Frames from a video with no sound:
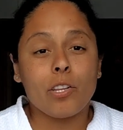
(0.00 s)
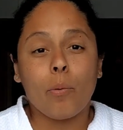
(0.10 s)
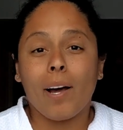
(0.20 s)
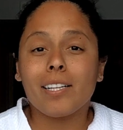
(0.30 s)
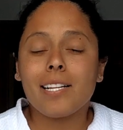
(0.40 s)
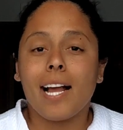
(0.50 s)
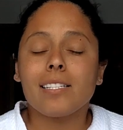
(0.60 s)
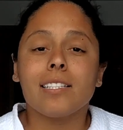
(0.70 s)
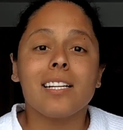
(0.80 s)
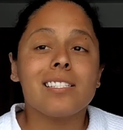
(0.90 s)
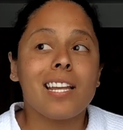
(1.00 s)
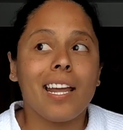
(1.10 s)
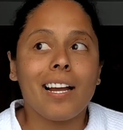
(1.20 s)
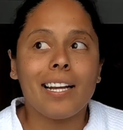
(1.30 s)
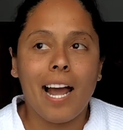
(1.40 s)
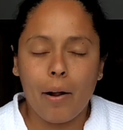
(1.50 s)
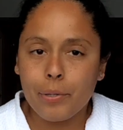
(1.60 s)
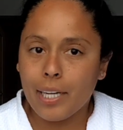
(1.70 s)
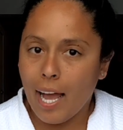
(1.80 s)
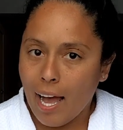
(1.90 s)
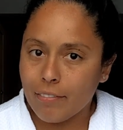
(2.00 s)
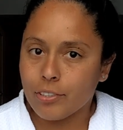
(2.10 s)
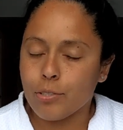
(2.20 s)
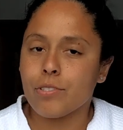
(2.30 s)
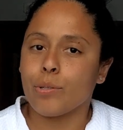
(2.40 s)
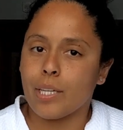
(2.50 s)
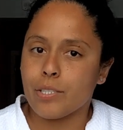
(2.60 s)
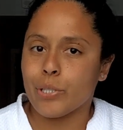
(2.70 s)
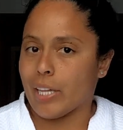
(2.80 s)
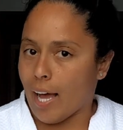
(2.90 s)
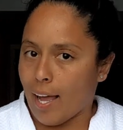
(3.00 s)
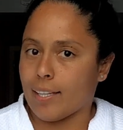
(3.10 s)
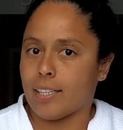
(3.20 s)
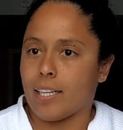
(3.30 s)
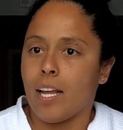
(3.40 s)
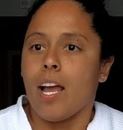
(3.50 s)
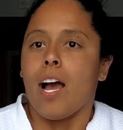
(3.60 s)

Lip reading: The water taxi does take an hour and a half though to get to the island.